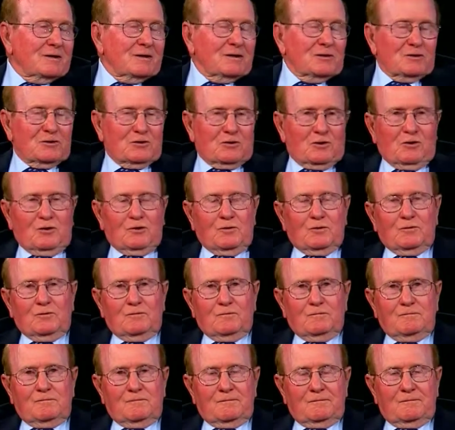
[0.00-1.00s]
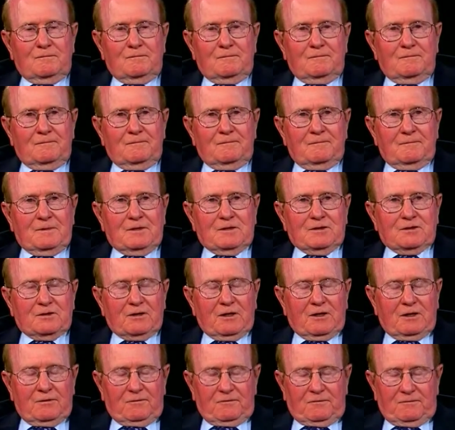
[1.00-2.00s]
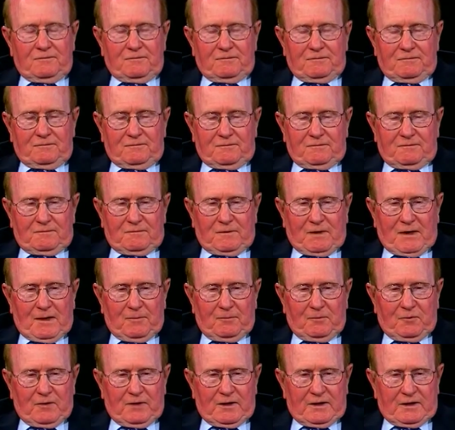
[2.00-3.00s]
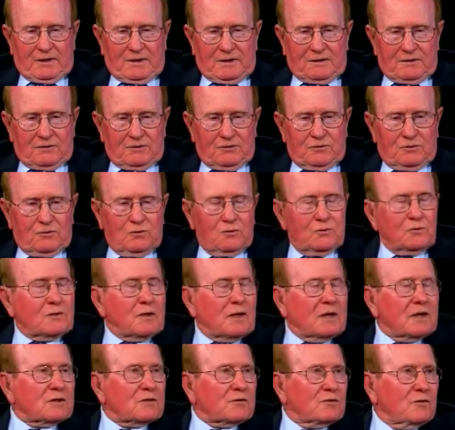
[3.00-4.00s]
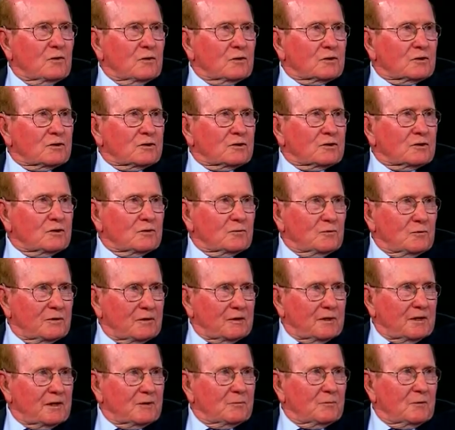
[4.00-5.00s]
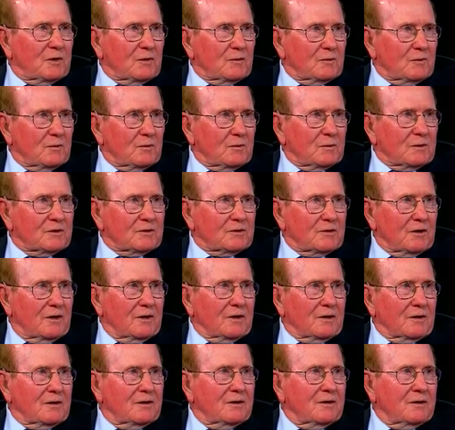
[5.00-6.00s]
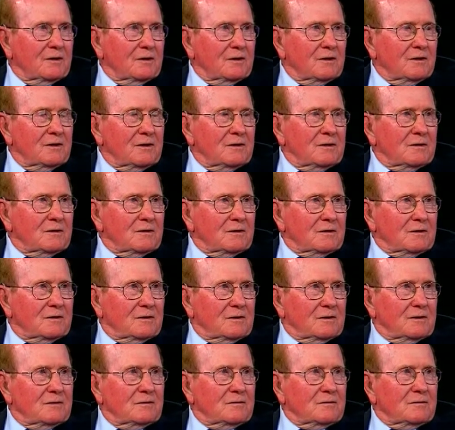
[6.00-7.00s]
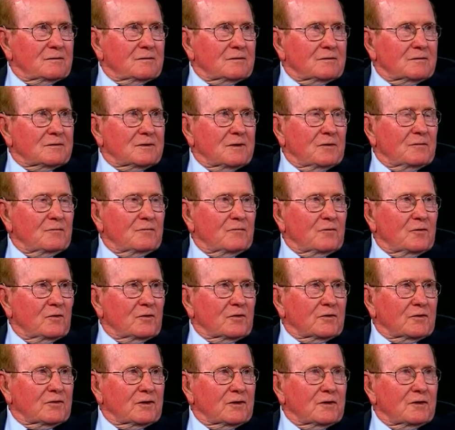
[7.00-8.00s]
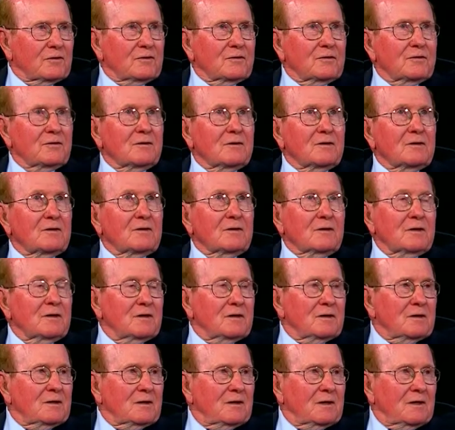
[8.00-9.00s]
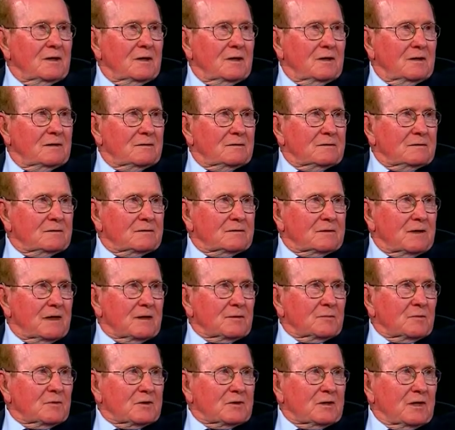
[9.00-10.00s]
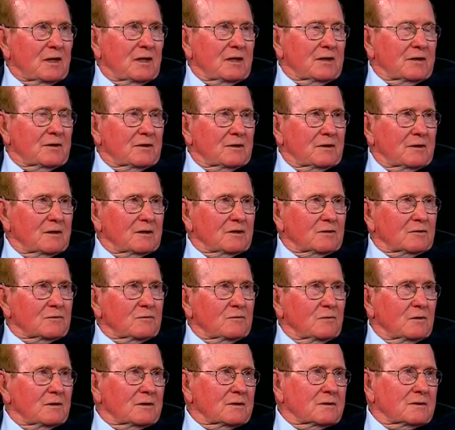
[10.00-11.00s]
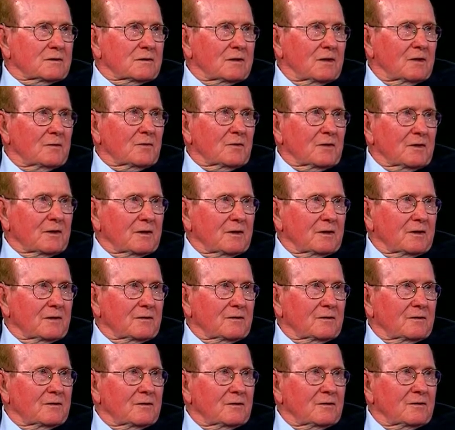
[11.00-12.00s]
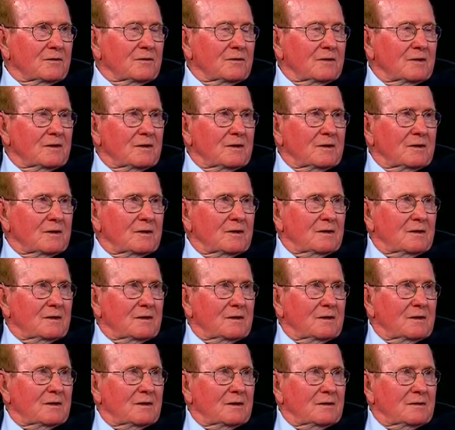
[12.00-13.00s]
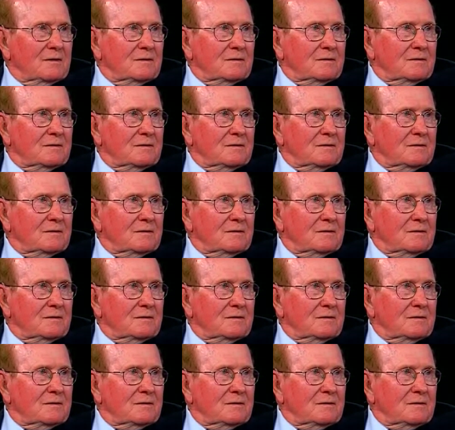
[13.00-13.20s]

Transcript: So instead of operating as the two task forces that we had been when we started, the 714th uh, Tank Battalion, less one company, and uh,